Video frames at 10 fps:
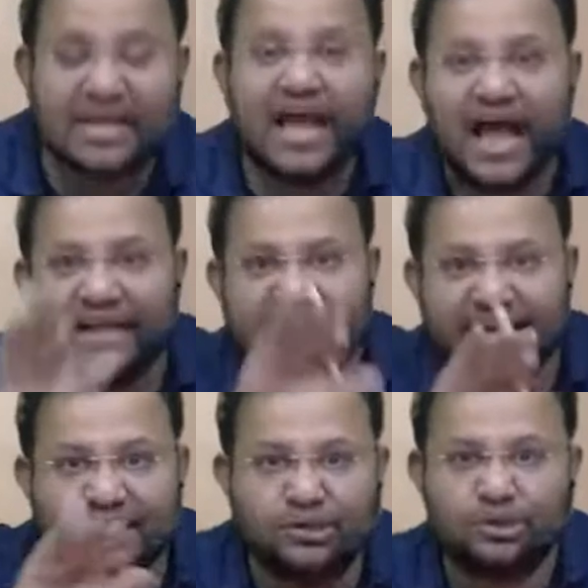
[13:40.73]
and then
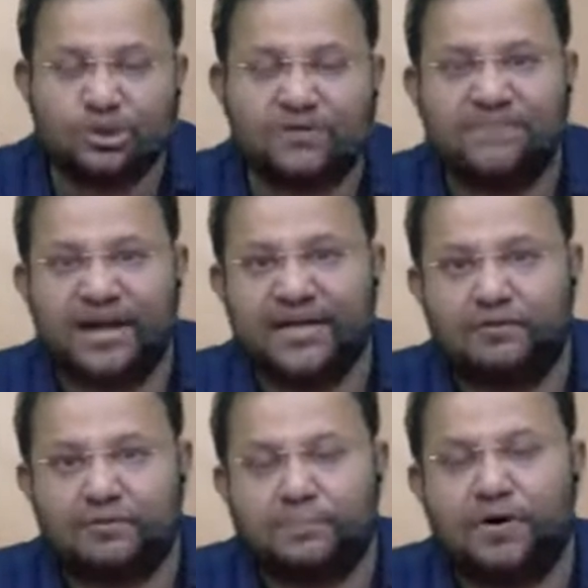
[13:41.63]
you should find
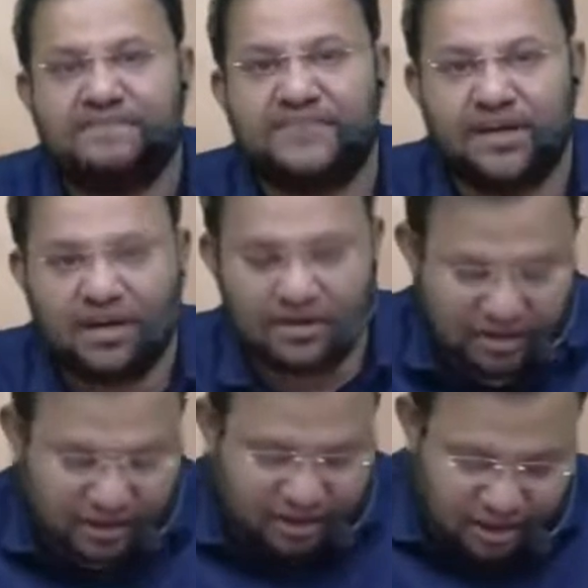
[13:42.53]
out profit or
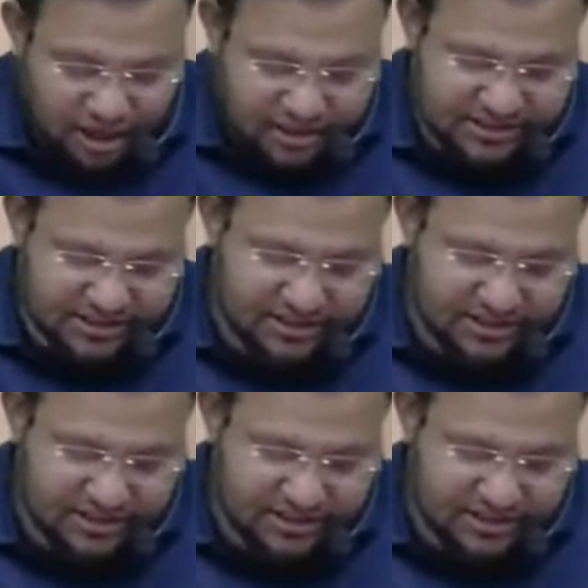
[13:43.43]
loss.